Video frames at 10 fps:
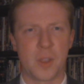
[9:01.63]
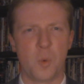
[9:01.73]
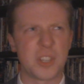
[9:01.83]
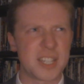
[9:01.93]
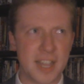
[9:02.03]

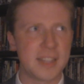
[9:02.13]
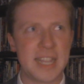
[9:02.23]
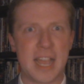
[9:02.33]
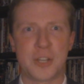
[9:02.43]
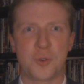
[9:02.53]
We'll suddenly
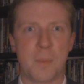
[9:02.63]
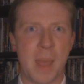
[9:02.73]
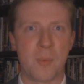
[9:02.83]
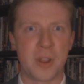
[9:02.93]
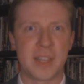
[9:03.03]
cut to a
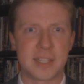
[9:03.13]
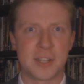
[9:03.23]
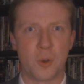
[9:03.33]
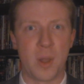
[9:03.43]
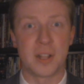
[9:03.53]
memory that
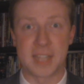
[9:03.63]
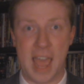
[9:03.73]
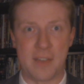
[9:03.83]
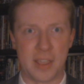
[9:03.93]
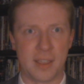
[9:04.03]
Stillwell is having.